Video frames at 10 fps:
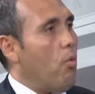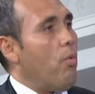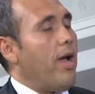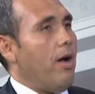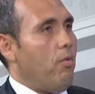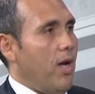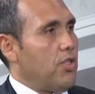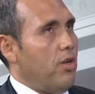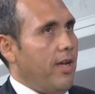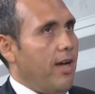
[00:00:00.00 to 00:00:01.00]
We
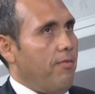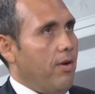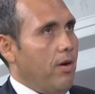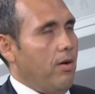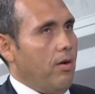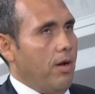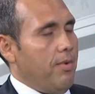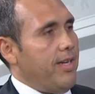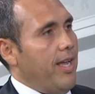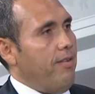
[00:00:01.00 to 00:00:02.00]
actually have
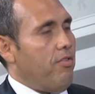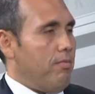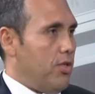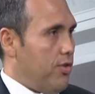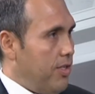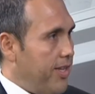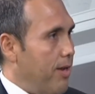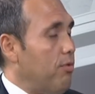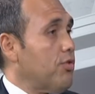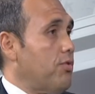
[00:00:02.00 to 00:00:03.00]
everyday informational
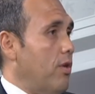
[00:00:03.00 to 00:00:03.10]
tables